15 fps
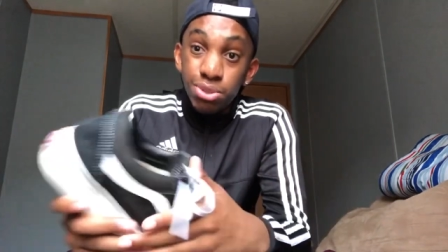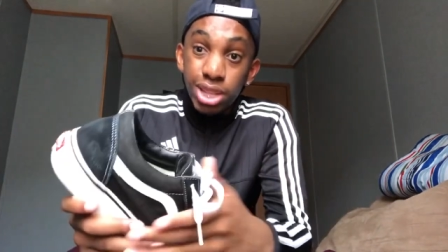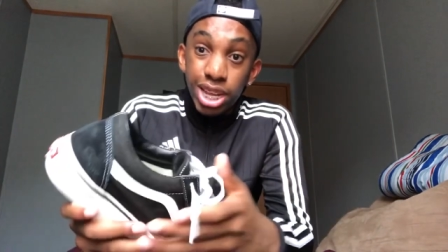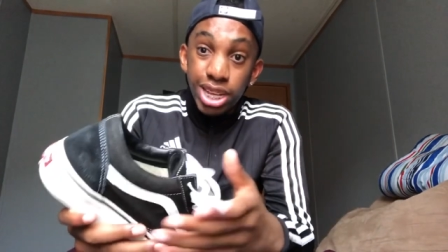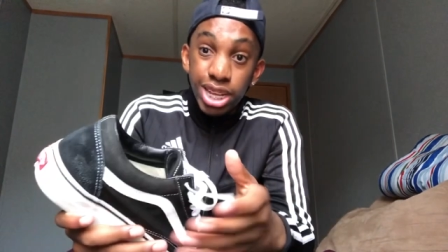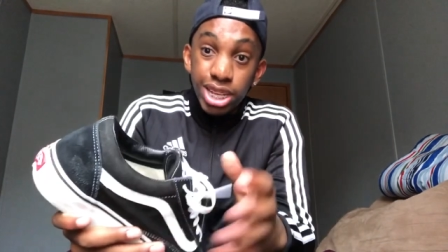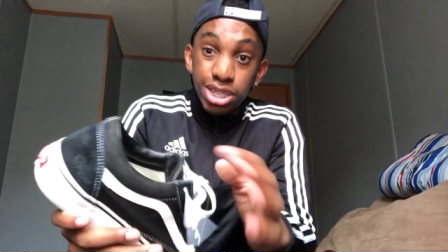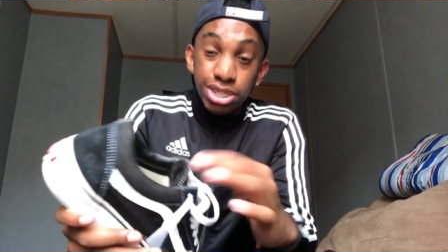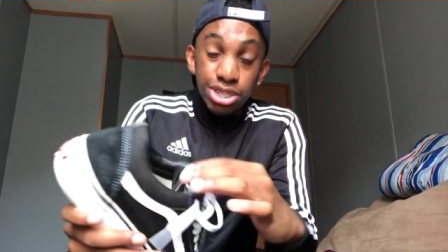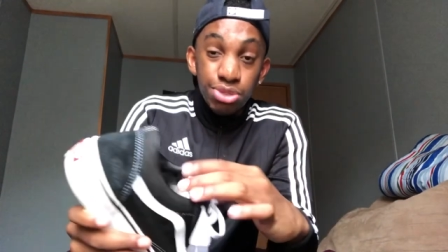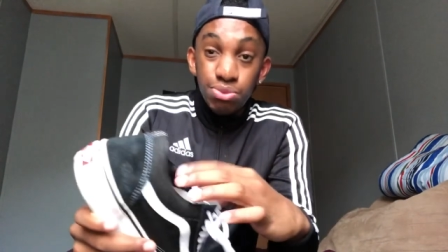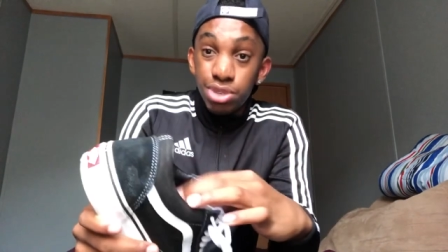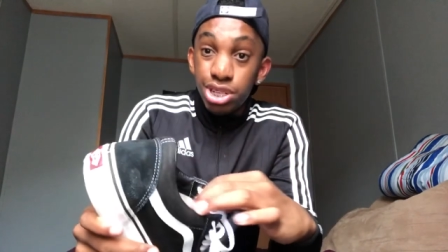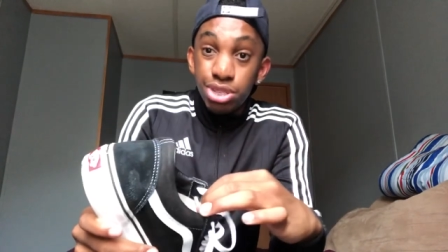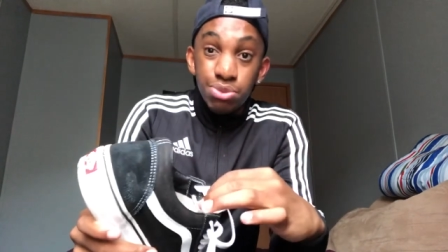Like I can just
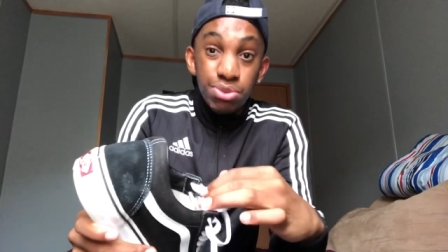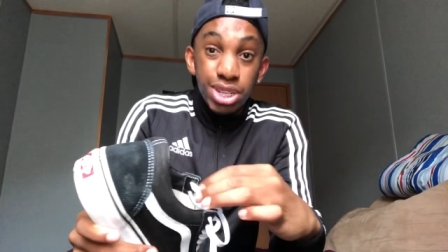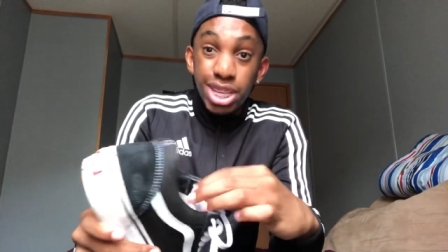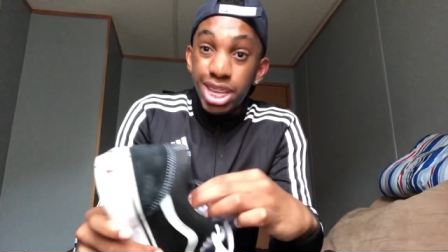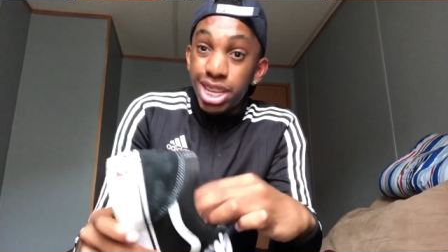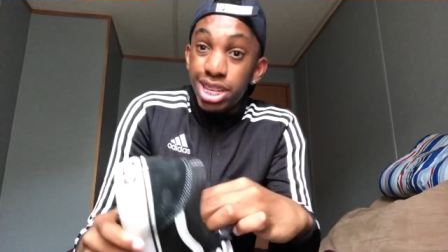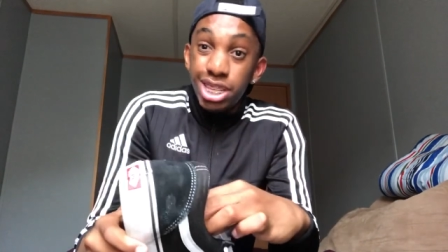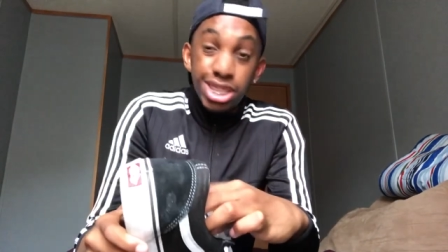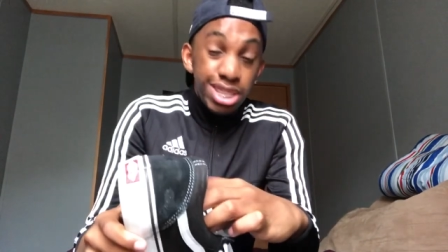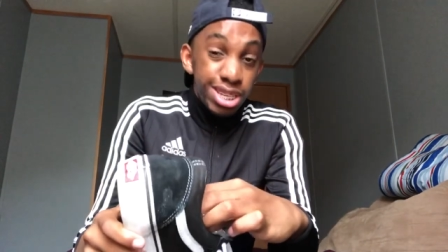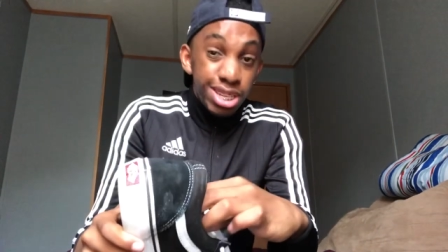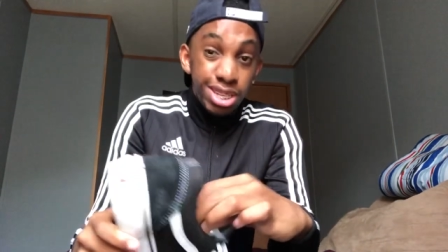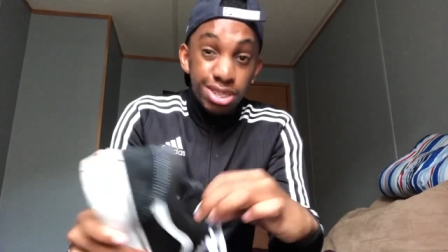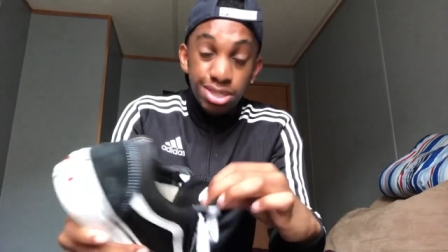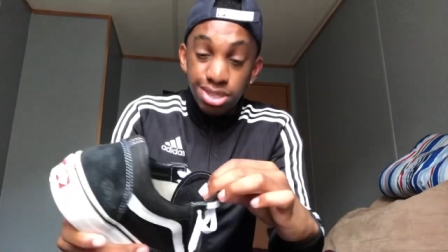wear this with
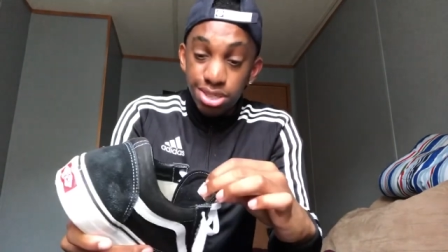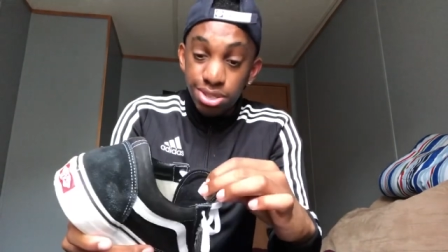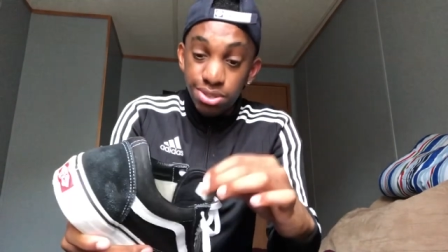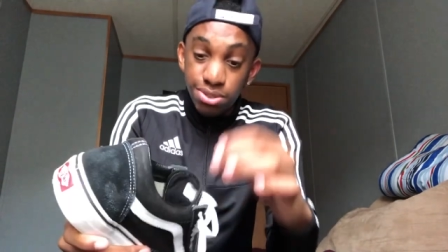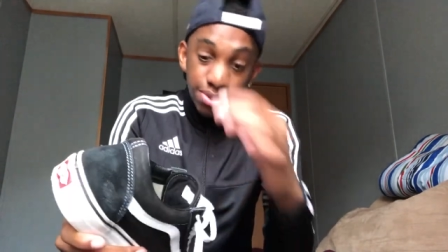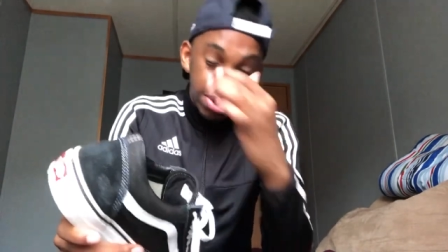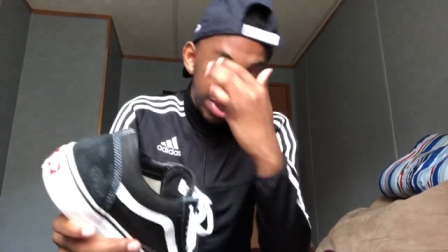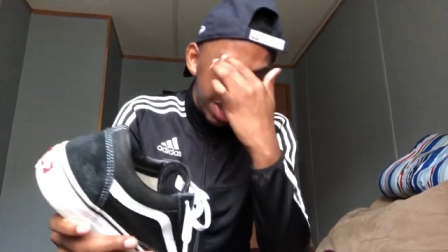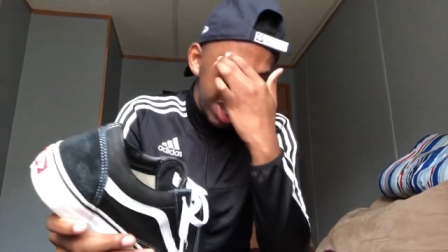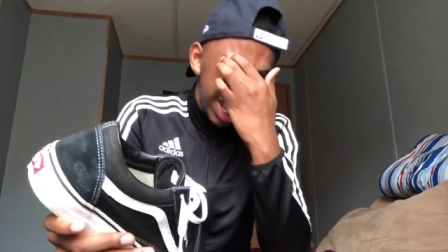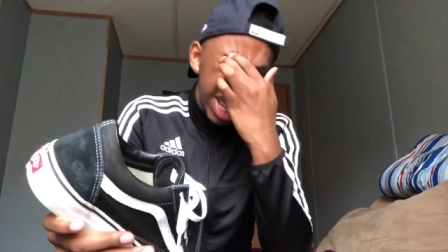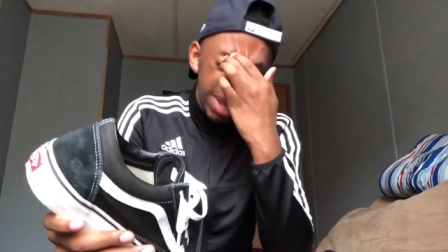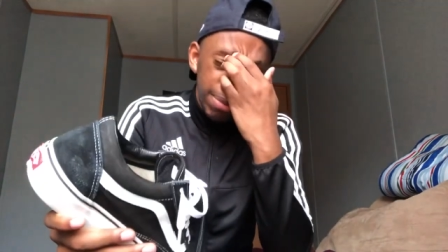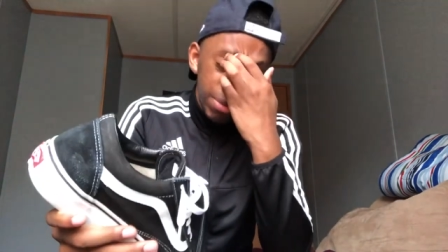anything. So like